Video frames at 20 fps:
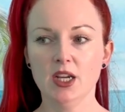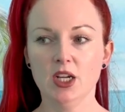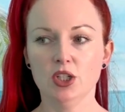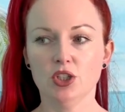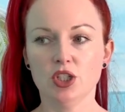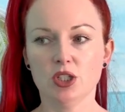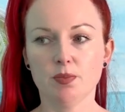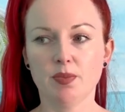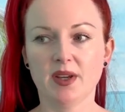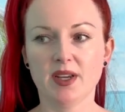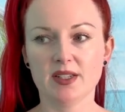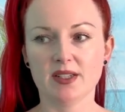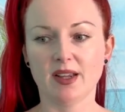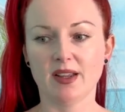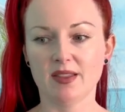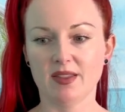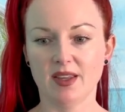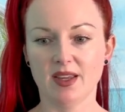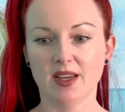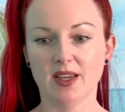just because I
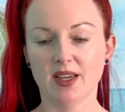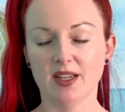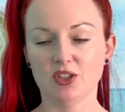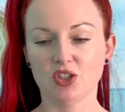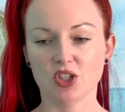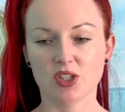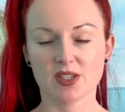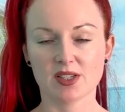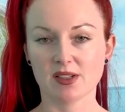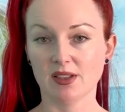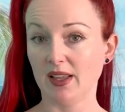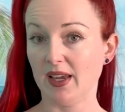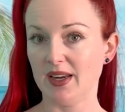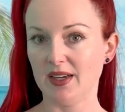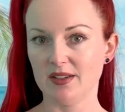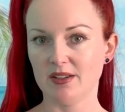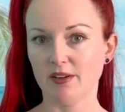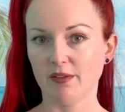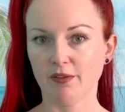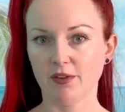think it just laid
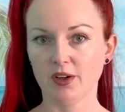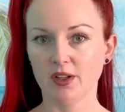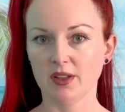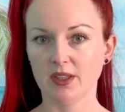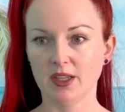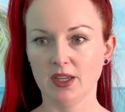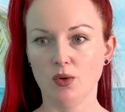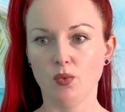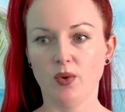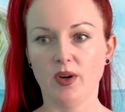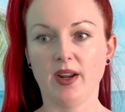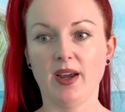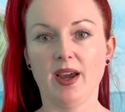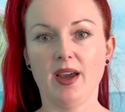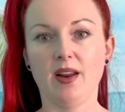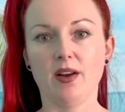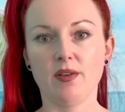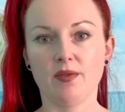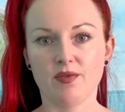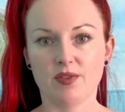differently when it
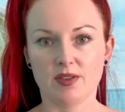had